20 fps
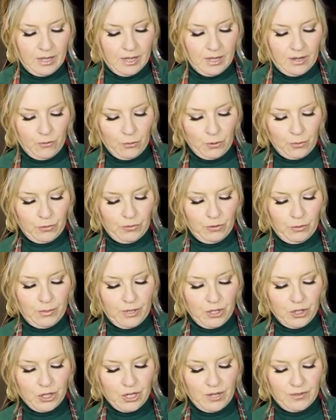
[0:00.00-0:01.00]
I've worked with so
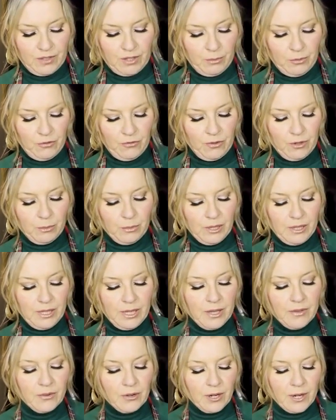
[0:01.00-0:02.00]
many chefs. I'm a firm
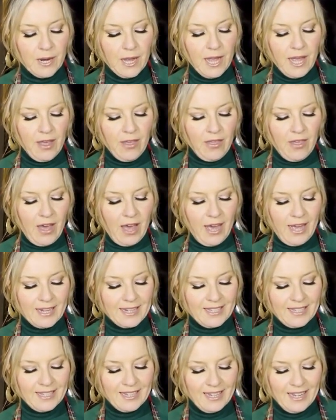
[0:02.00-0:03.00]
believer
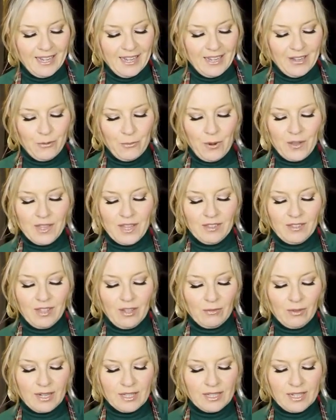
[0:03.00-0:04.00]
that when they
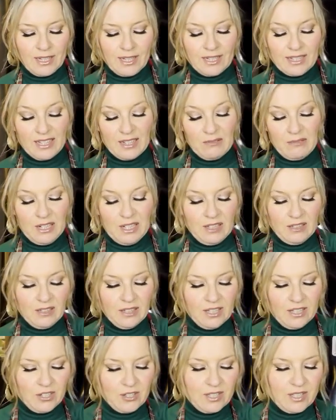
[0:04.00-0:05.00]
say rustic, it's like, well,
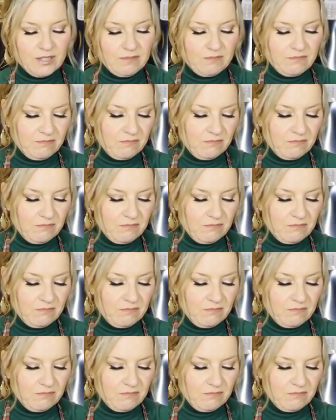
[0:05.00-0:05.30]
it just,